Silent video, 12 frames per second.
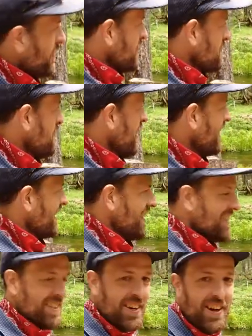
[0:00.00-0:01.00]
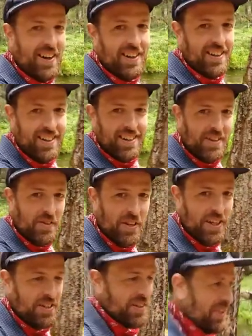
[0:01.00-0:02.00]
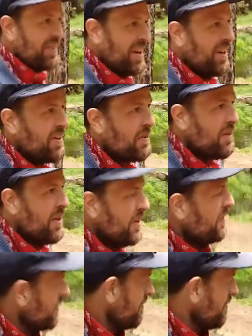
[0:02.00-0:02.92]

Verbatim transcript: first spot I saw when I turned down the road.